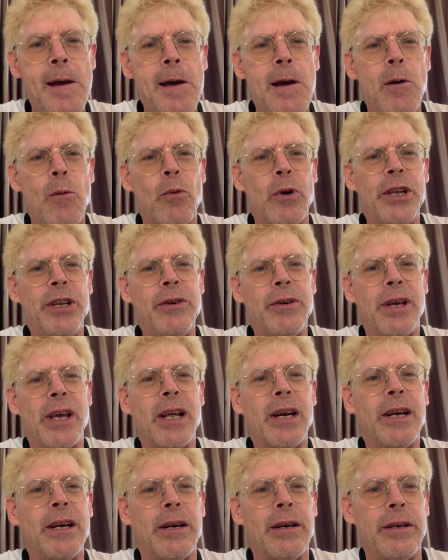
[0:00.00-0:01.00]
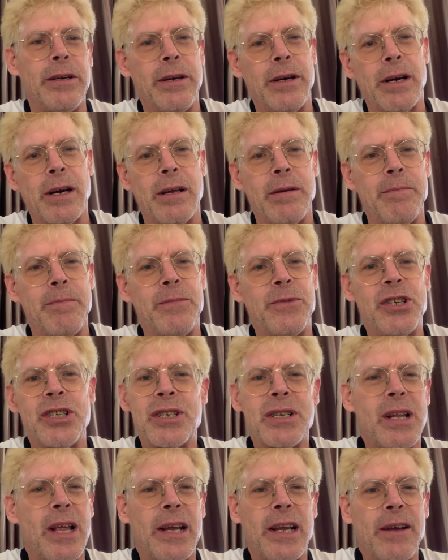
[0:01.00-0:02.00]
When you get here, you're gonna,
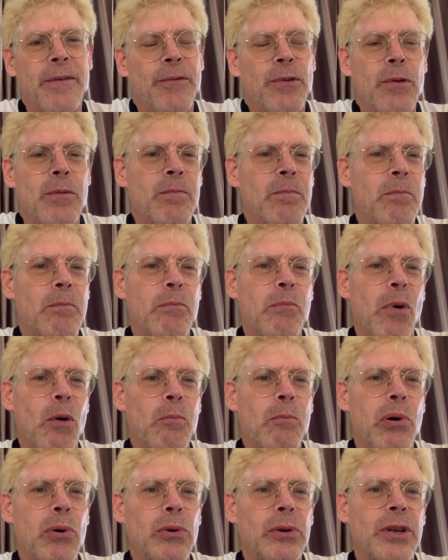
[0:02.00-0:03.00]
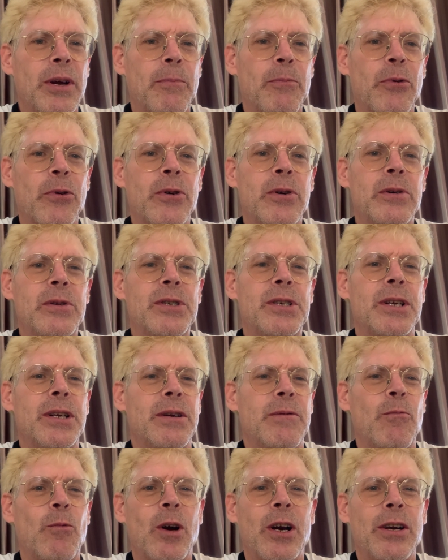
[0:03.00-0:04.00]
just like if you pulled up roots
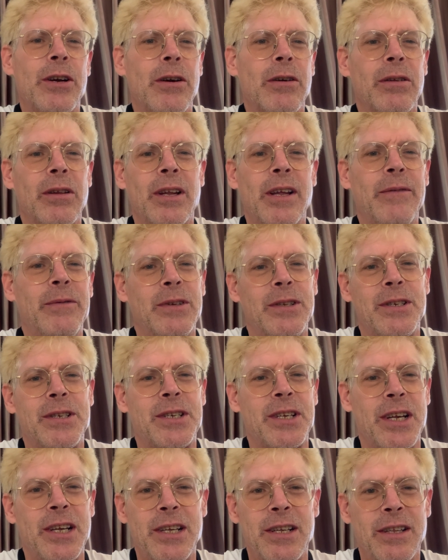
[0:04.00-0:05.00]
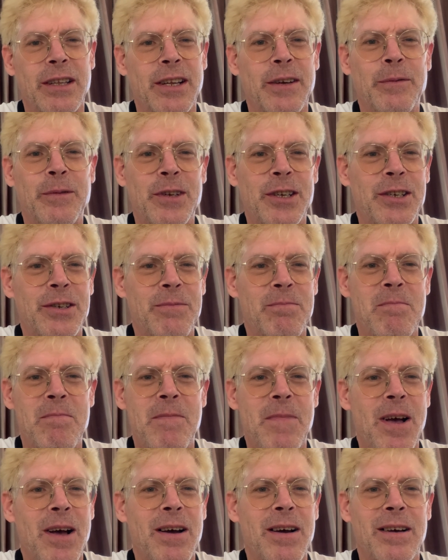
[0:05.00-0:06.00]
and where you're living, say you lived in
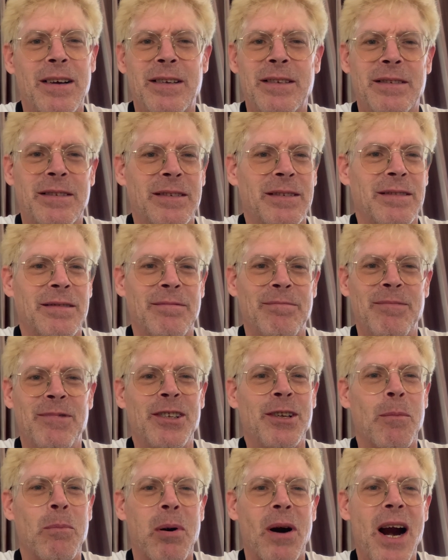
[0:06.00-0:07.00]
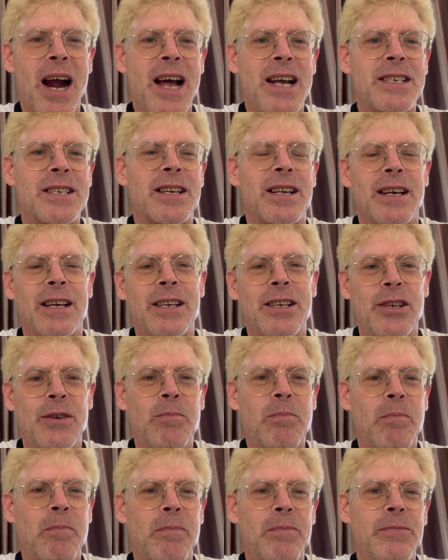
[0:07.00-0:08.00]
Nebraska and
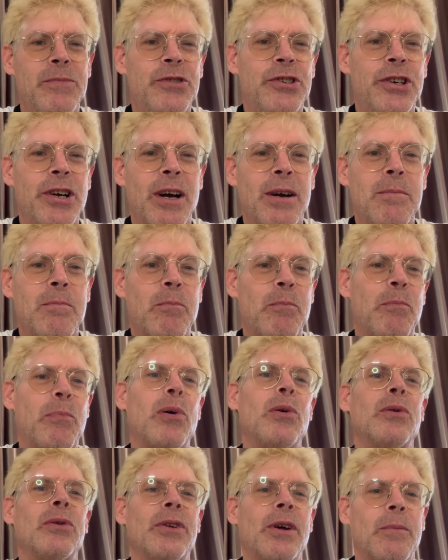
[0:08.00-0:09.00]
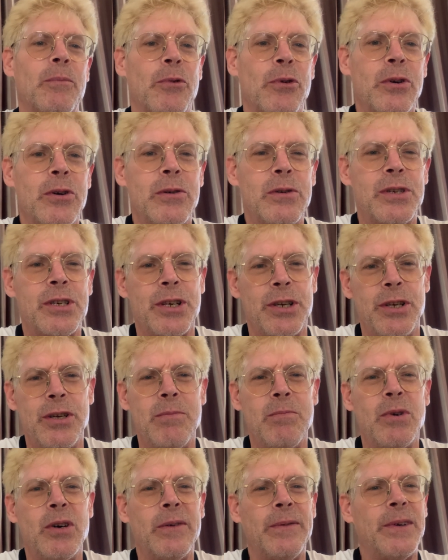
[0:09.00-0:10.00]
you pulled up roots and you
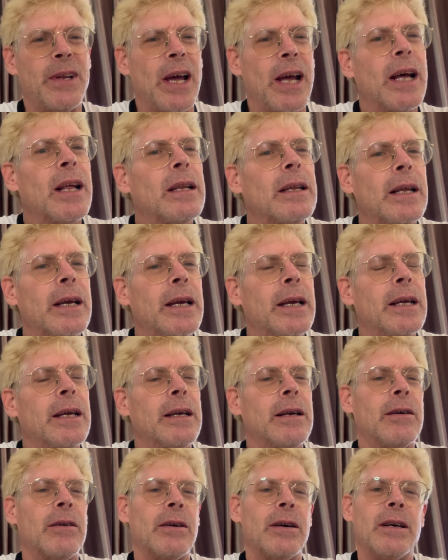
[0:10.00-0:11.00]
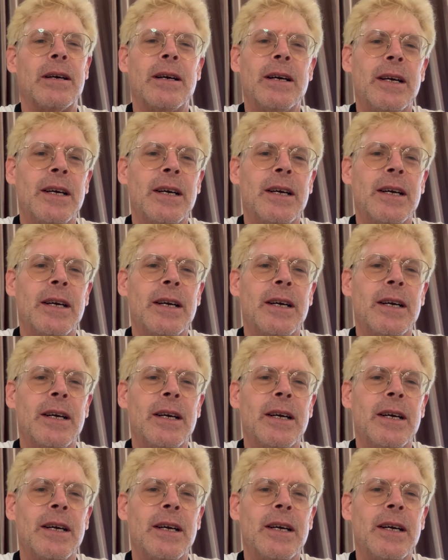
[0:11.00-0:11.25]
moved to LA or